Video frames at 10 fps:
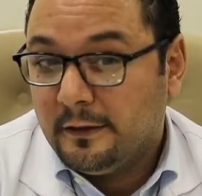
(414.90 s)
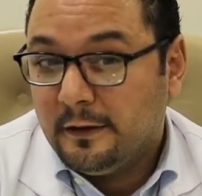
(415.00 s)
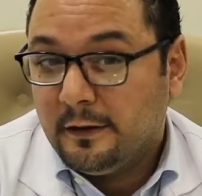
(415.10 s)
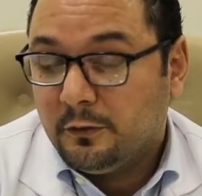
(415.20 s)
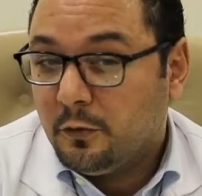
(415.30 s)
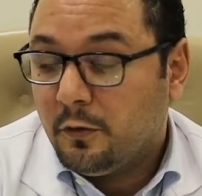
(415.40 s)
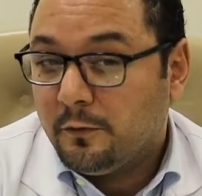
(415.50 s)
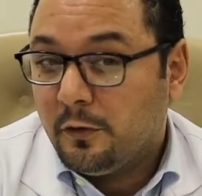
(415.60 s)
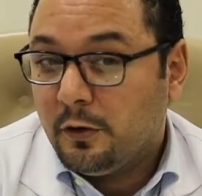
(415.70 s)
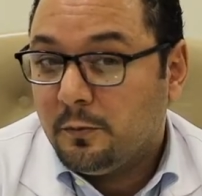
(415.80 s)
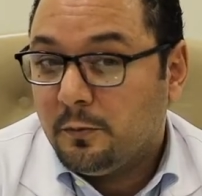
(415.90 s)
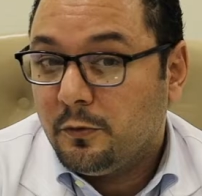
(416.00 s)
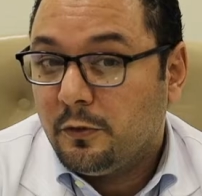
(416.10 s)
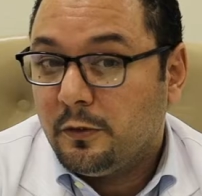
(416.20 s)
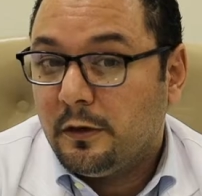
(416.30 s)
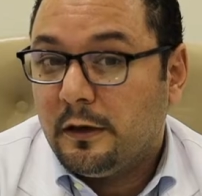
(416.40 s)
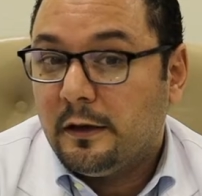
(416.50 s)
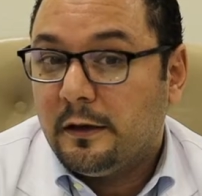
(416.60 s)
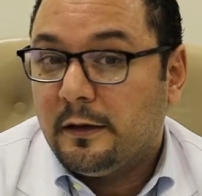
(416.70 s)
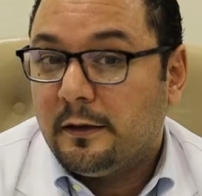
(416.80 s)
to confirm
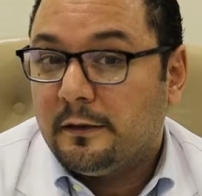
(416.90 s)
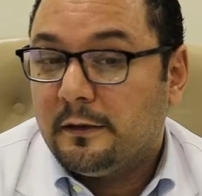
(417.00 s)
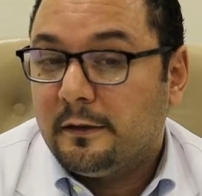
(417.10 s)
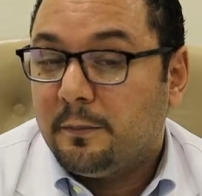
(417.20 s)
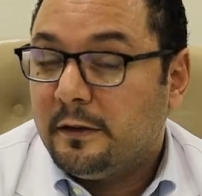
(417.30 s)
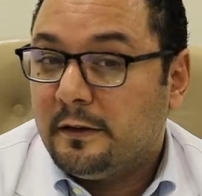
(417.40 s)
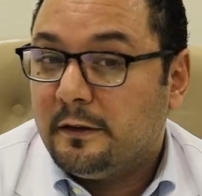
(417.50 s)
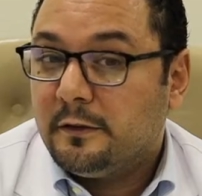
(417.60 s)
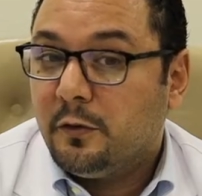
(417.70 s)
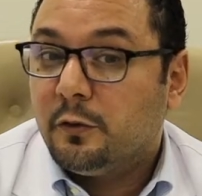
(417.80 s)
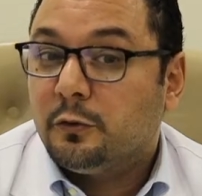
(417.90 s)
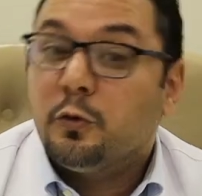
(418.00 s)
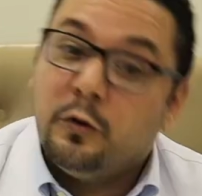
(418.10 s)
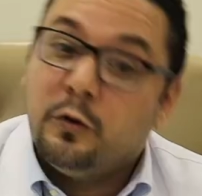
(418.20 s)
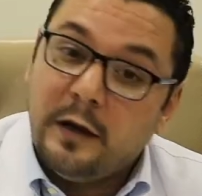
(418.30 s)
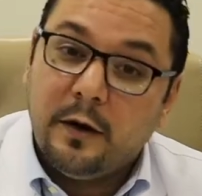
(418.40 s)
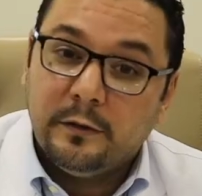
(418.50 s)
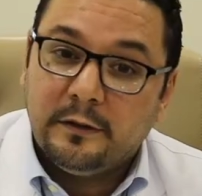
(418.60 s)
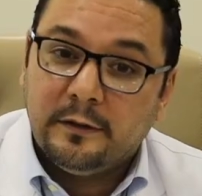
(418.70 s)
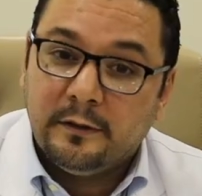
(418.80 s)
the presence or to rule
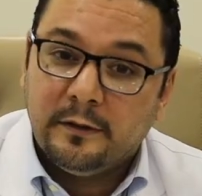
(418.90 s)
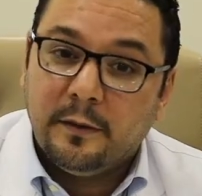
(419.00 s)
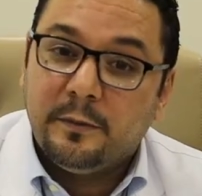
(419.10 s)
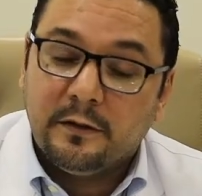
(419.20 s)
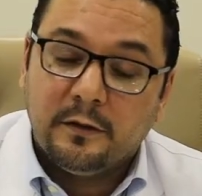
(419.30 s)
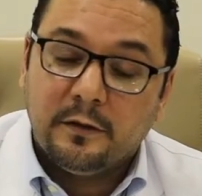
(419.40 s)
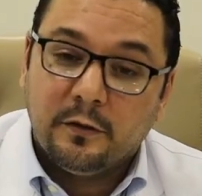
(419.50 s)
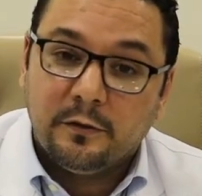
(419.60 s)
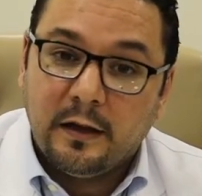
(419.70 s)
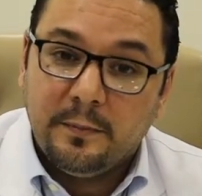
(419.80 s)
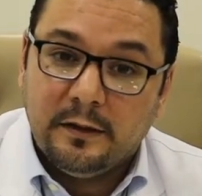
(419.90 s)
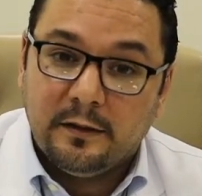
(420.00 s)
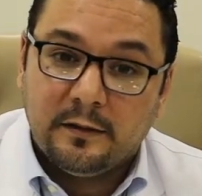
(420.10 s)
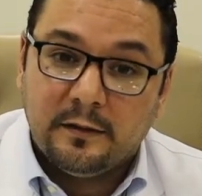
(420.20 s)
out the presence of diabetes.